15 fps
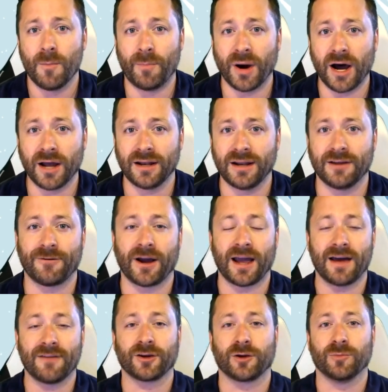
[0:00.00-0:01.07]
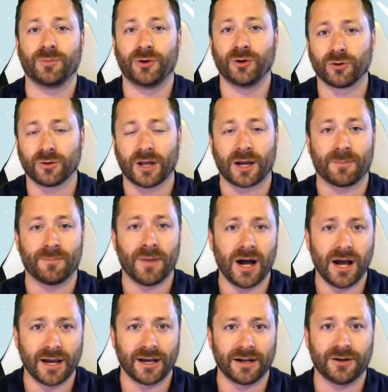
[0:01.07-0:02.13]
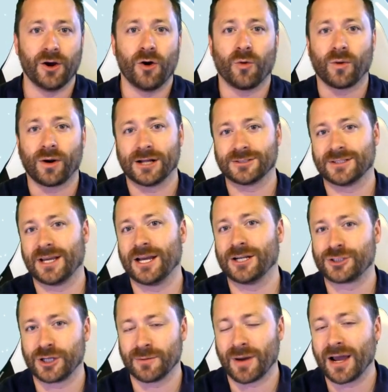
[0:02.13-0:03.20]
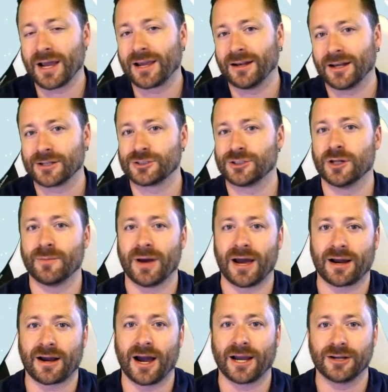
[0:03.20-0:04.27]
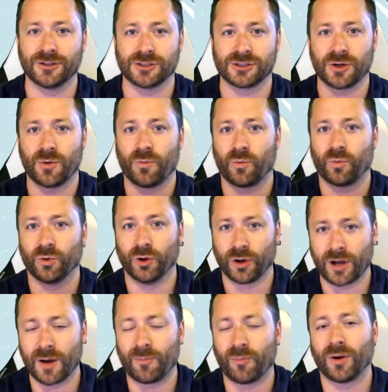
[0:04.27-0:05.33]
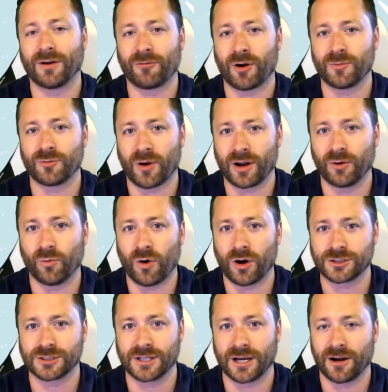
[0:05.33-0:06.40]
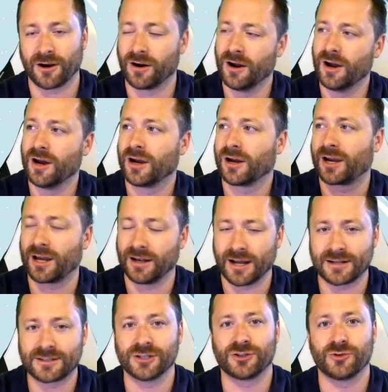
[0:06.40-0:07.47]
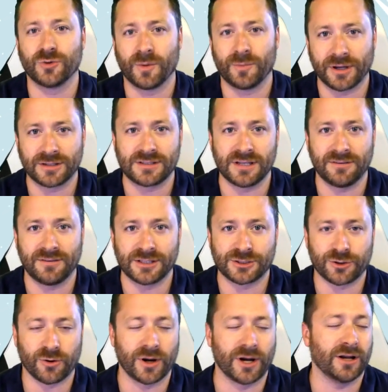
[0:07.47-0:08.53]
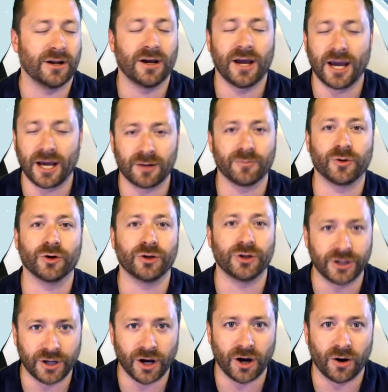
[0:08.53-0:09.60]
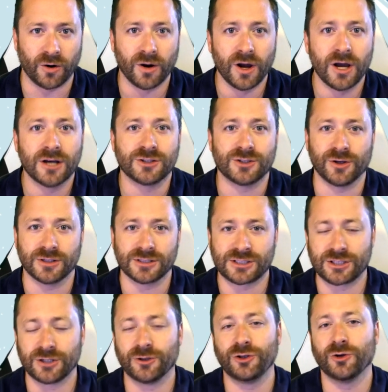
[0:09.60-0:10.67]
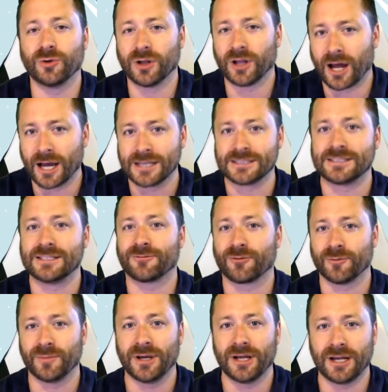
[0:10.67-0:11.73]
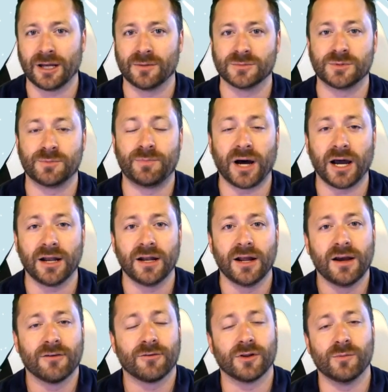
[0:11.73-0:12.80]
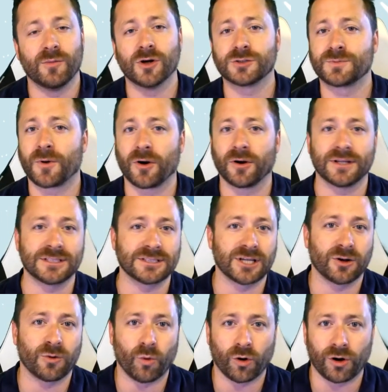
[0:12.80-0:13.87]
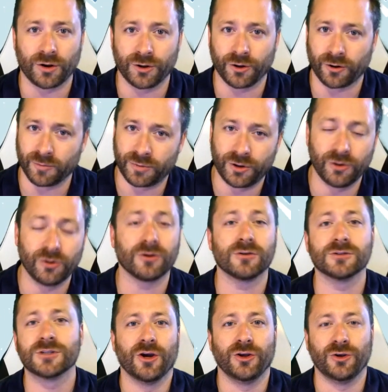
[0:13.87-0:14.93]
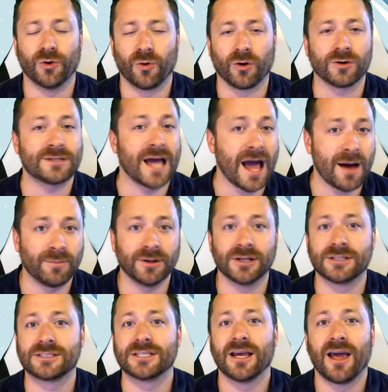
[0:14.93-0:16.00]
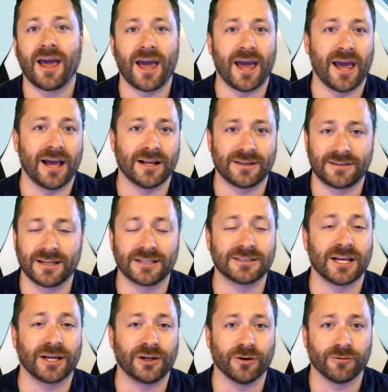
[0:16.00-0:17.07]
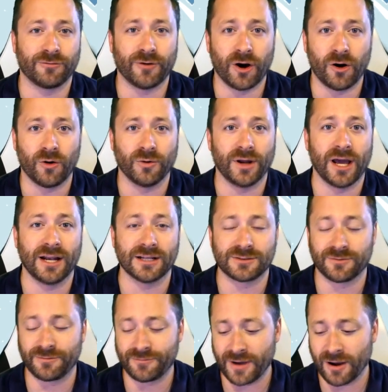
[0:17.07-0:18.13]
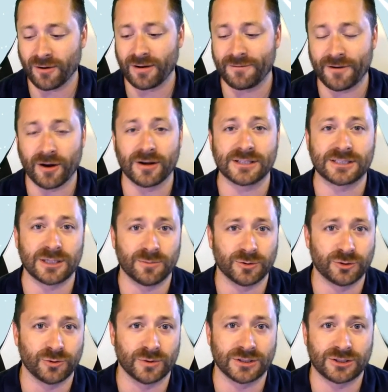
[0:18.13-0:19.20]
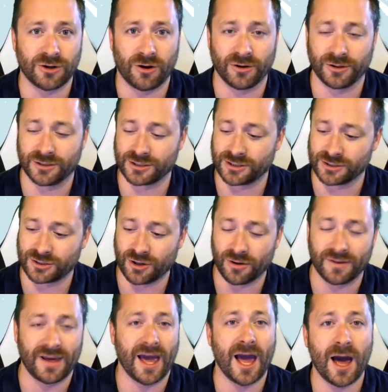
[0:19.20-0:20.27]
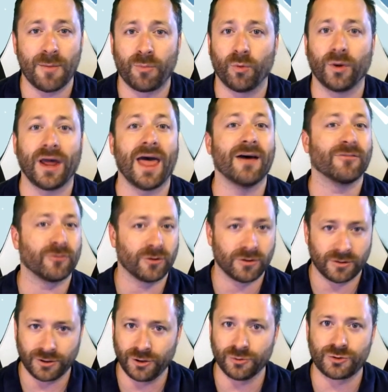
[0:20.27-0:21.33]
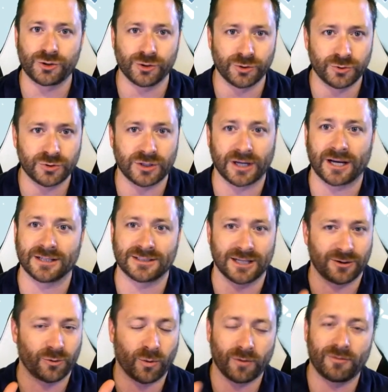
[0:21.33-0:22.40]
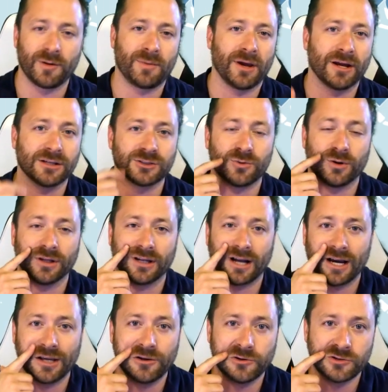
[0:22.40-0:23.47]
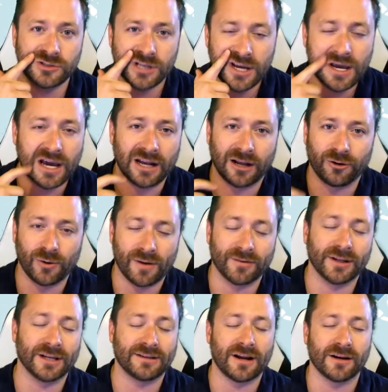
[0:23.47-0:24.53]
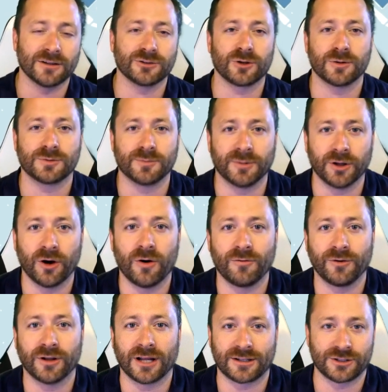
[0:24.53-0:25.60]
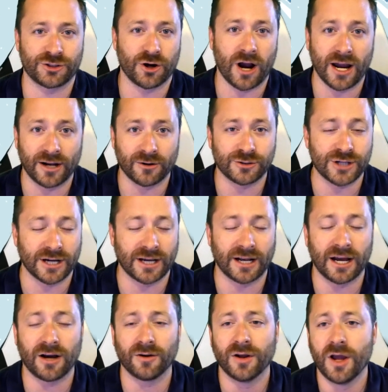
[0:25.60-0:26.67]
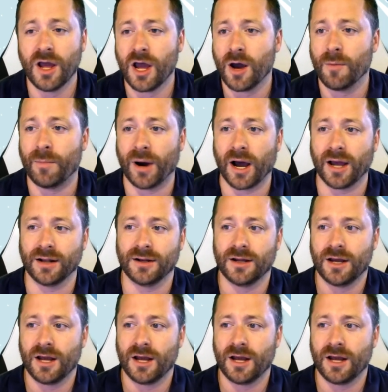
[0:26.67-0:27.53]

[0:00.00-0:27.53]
But if I have a computer like mine, where it has an HDMI connection in the back, I can just look up whatever I'm trying to watch there, connect it to a big TV screen, and I'm good to go. So you can still utilize different mediums, but for the most part, this is going to work on your computers, your tablets, and things like your phone. And it's very, very simple to install. You just install the app, whatever you choose. Like I said, NordVPN is the one that I use, and I do have a link down in the description below if you'd like to try it or check it out. But